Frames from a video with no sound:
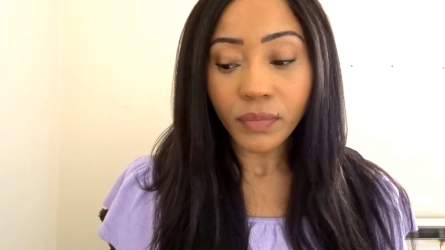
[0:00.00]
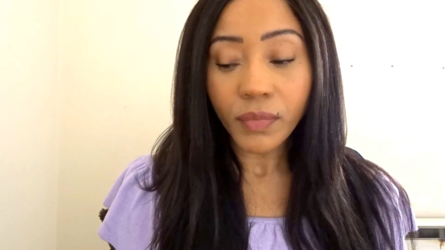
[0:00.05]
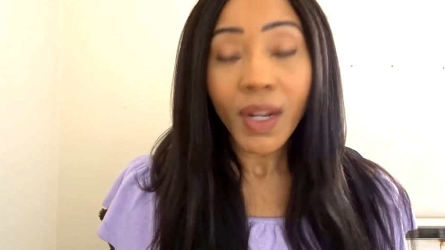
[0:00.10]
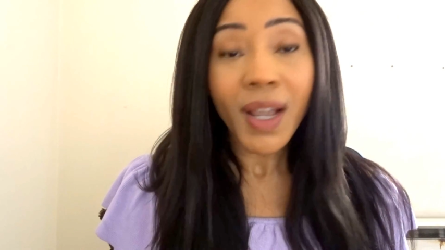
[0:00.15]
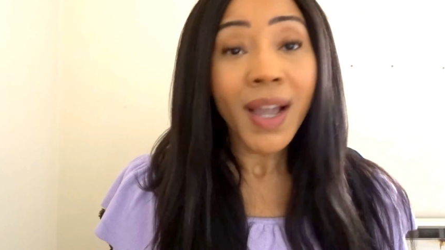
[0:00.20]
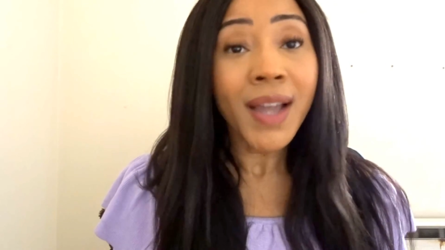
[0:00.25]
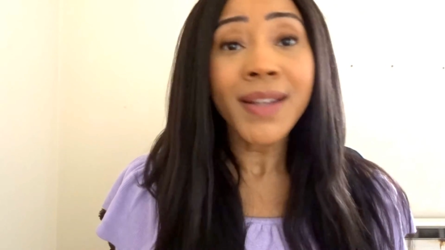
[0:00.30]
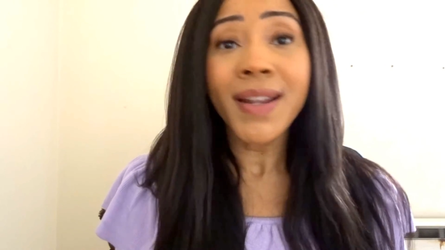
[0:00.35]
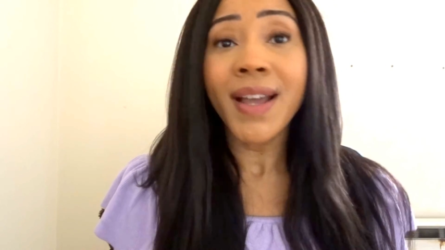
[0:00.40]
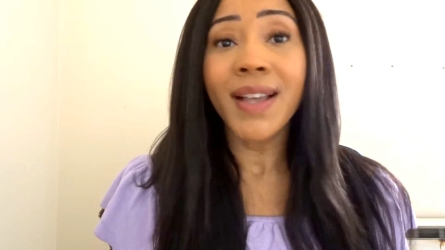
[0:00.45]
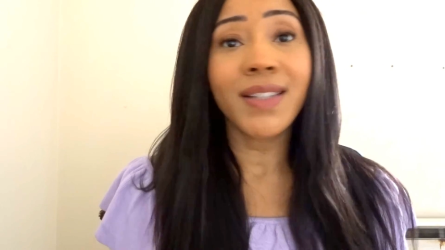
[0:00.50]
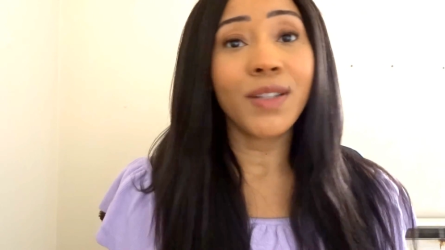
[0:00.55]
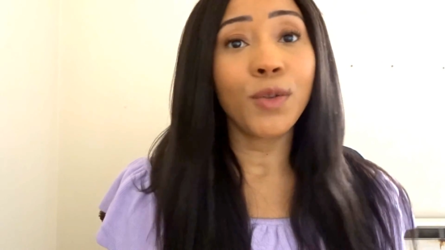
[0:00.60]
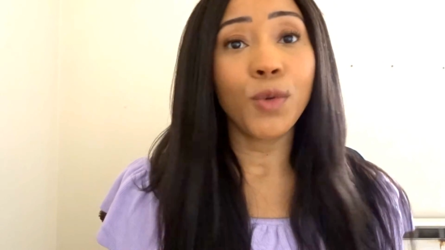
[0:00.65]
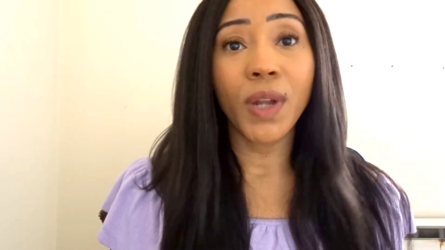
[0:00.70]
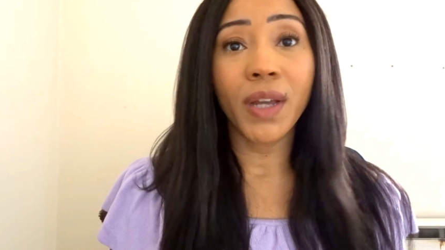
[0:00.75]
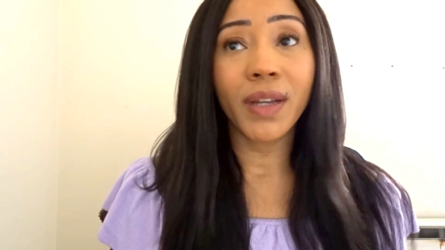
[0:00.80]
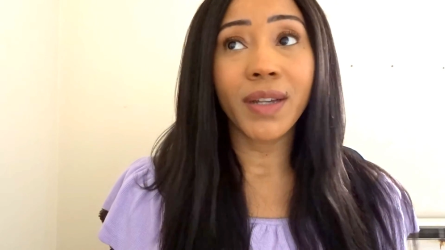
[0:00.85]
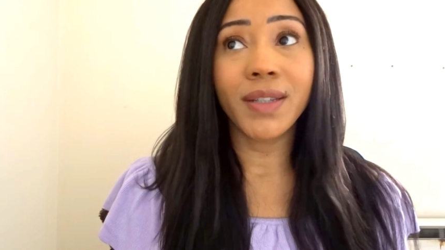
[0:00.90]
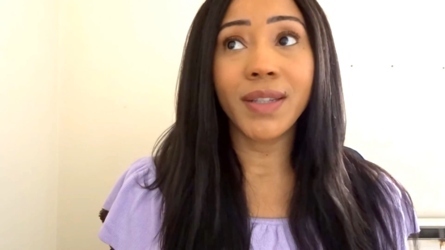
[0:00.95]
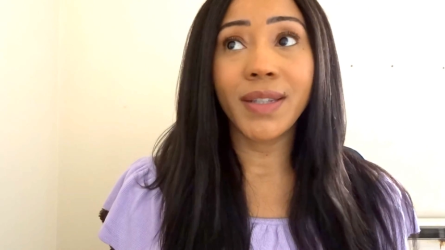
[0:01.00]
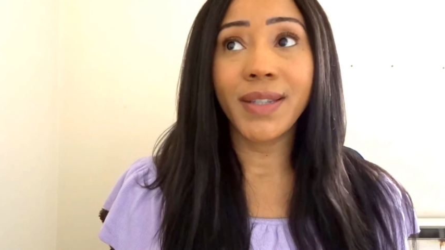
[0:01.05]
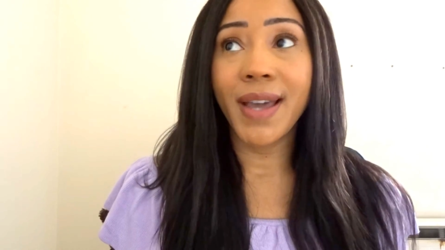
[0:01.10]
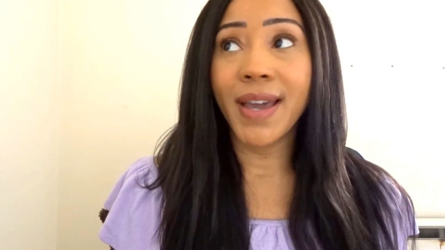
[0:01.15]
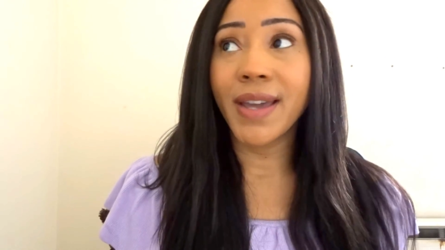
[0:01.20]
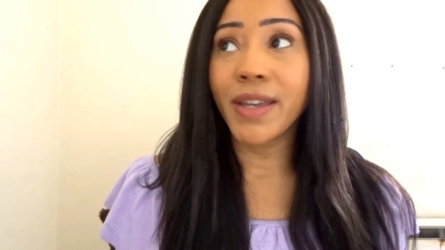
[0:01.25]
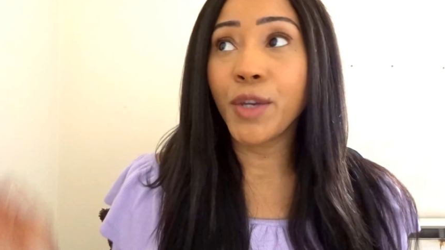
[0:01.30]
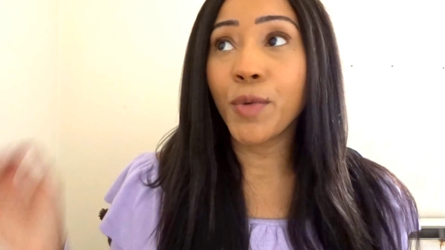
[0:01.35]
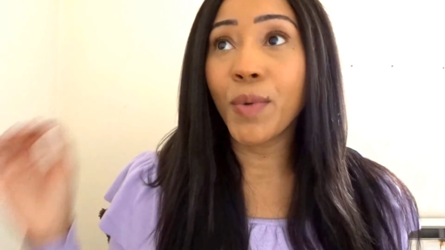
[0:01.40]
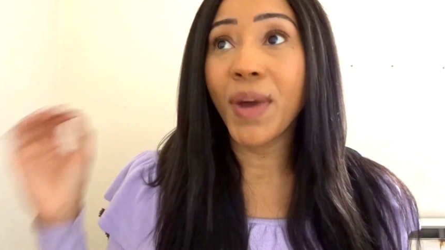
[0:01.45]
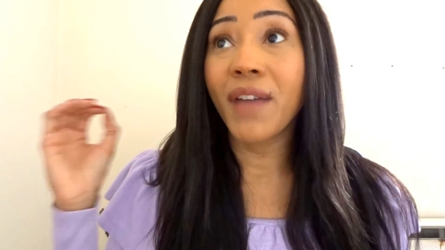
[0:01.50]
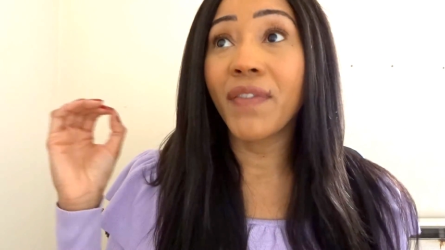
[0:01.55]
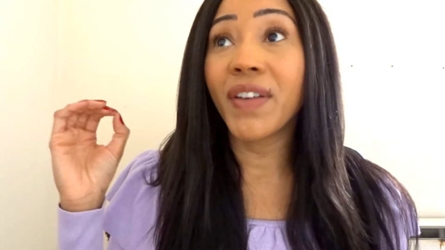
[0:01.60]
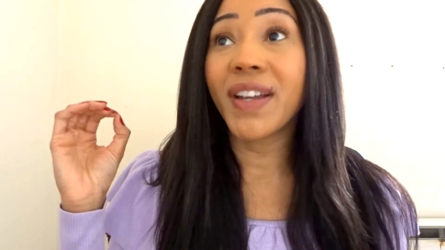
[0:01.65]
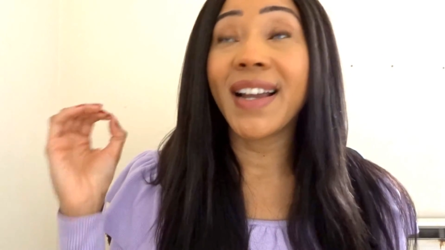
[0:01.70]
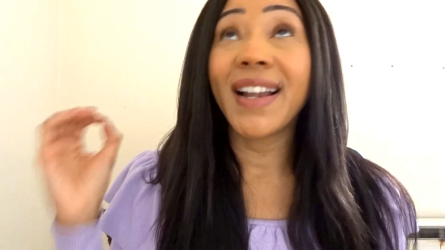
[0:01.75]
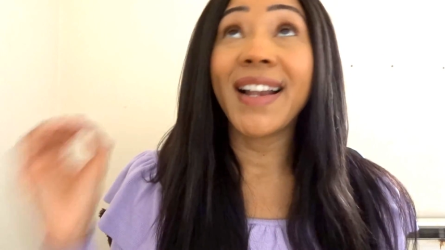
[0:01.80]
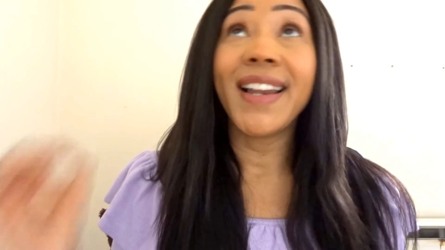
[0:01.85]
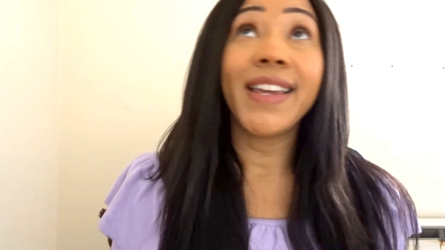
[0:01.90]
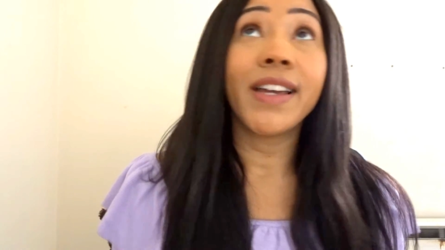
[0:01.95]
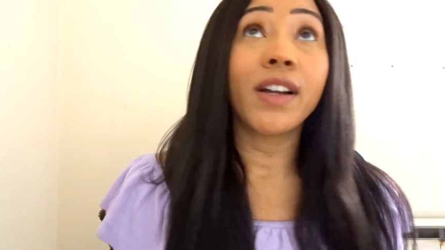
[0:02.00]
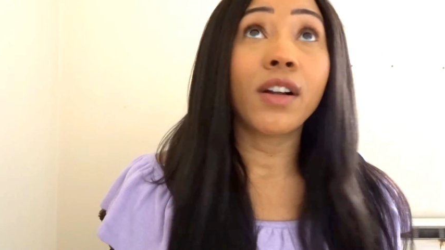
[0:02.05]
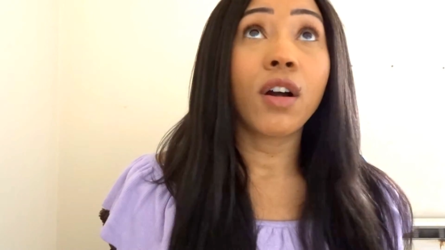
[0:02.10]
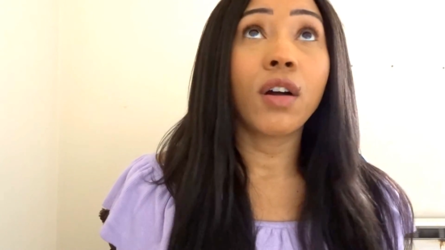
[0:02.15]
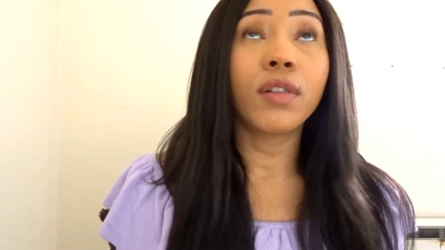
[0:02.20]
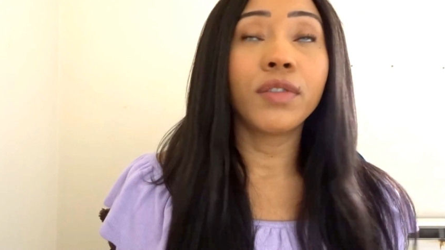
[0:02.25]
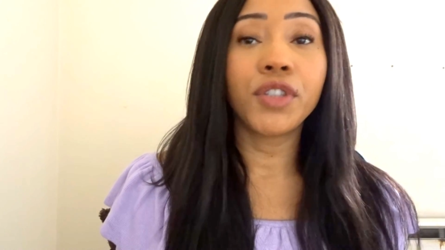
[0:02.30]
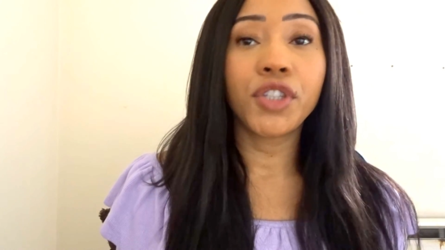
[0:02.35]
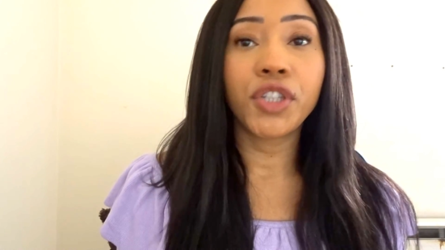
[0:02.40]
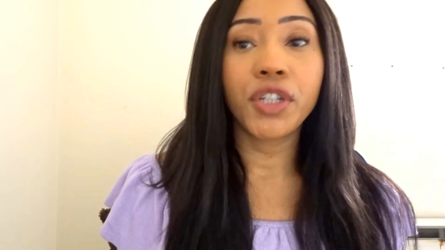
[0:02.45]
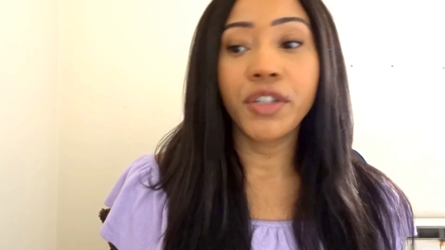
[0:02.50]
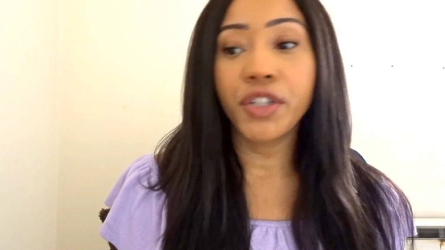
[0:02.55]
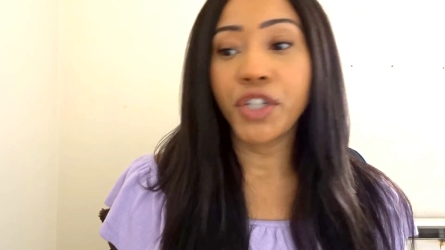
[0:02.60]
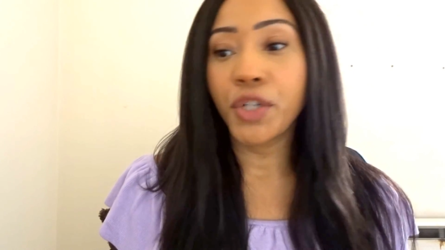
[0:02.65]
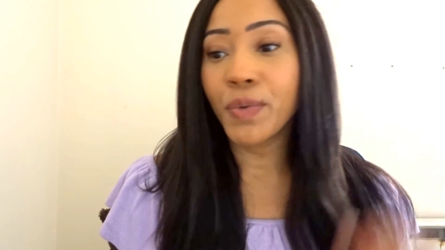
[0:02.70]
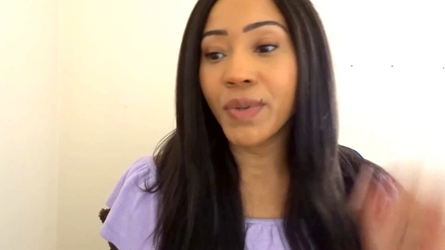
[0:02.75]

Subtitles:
And that's all I can say. You will have a clear conscience.